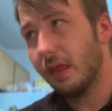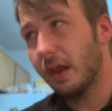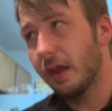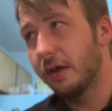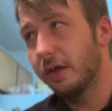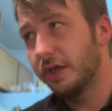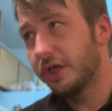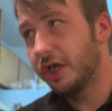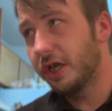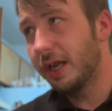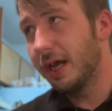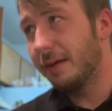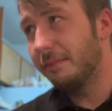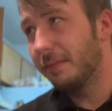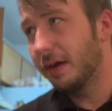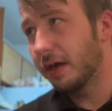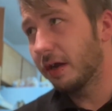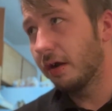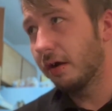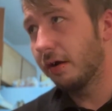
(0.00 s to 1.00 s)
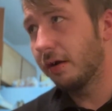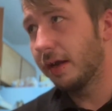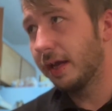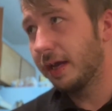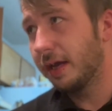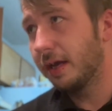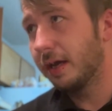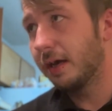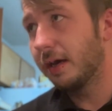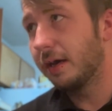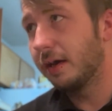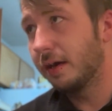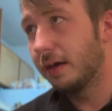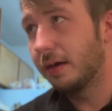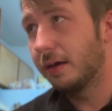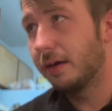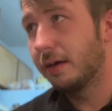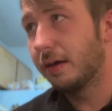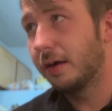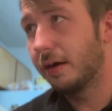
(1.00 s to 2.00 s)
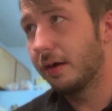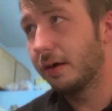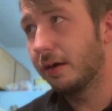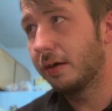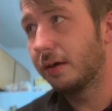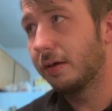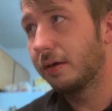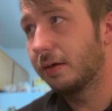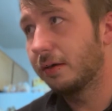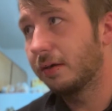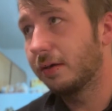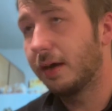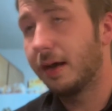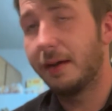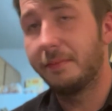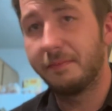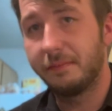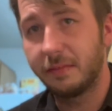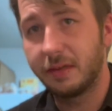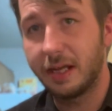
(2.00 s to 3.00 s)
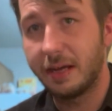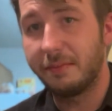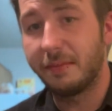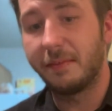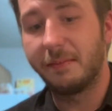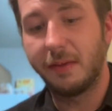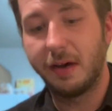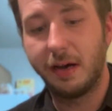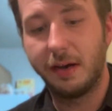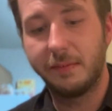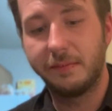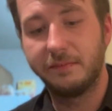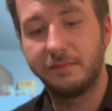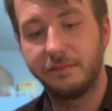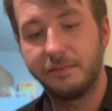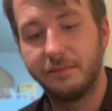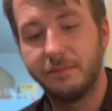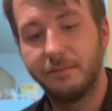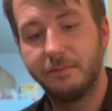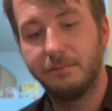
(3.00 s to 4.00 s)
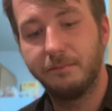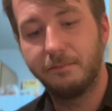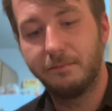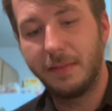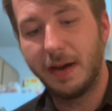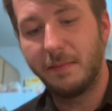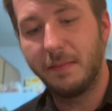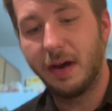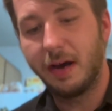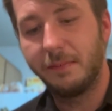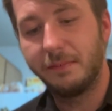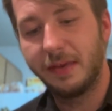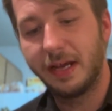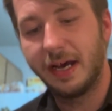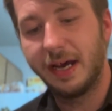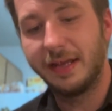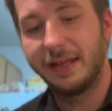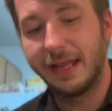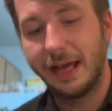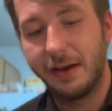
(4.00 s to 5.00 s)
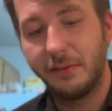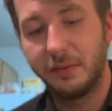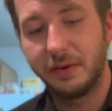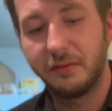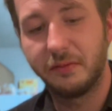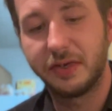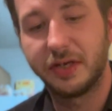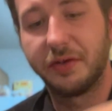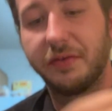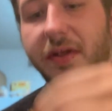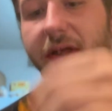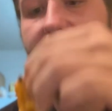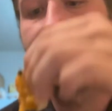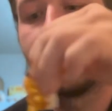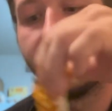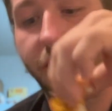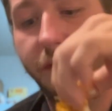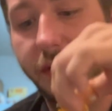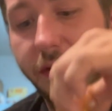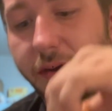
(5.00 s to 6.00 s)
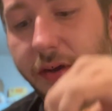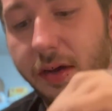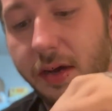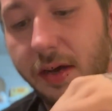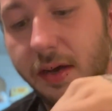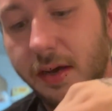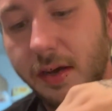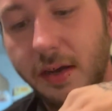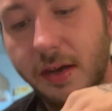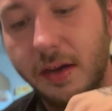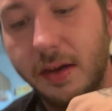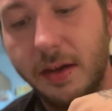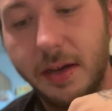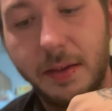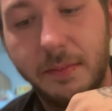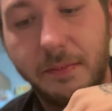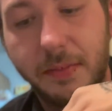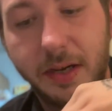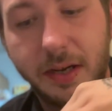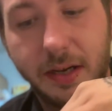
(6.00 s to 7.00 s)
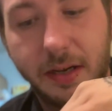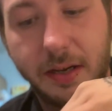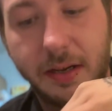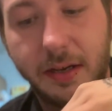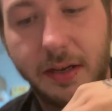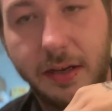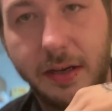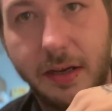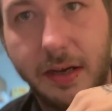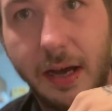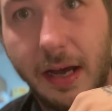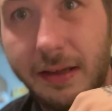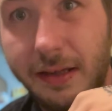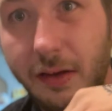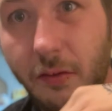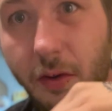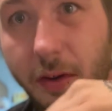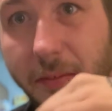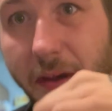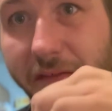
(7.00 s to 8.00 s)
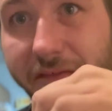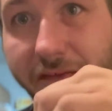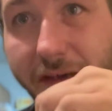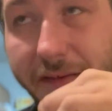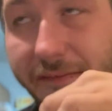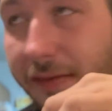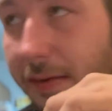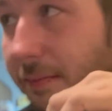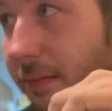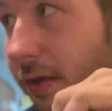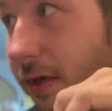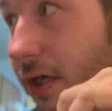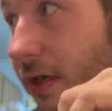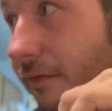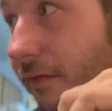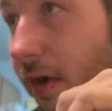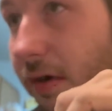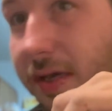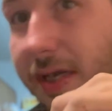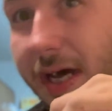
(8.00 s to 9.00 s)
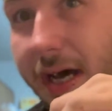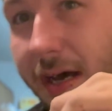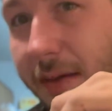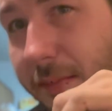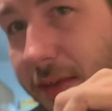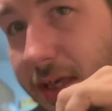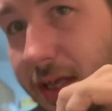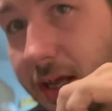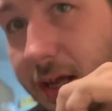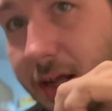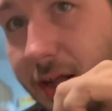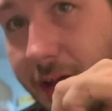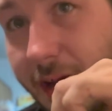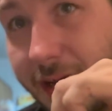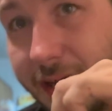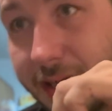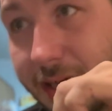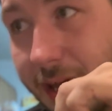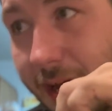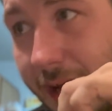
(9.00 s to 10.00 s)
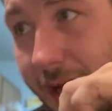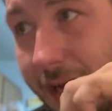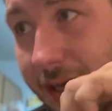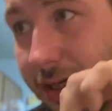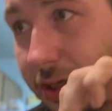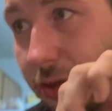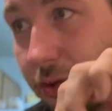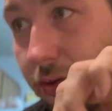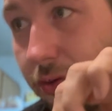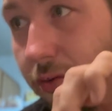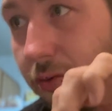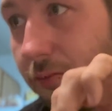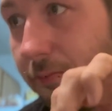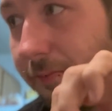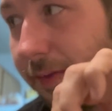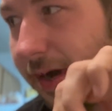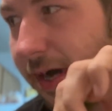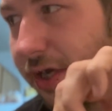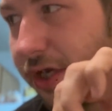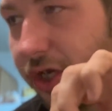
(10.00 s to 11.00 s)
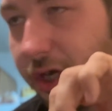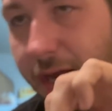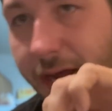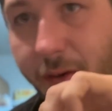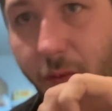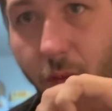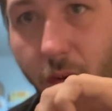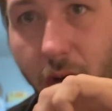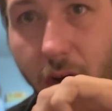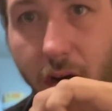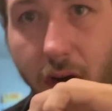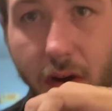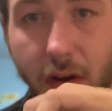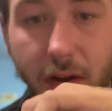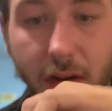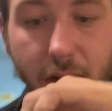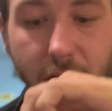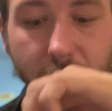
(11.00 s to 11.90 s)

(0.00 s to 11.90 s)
Jeanette McCurdy, I'm glad my mom died. That one was a really good one. But I think one of my favorite books of all time is The Glass Castle by Jeanette Wall.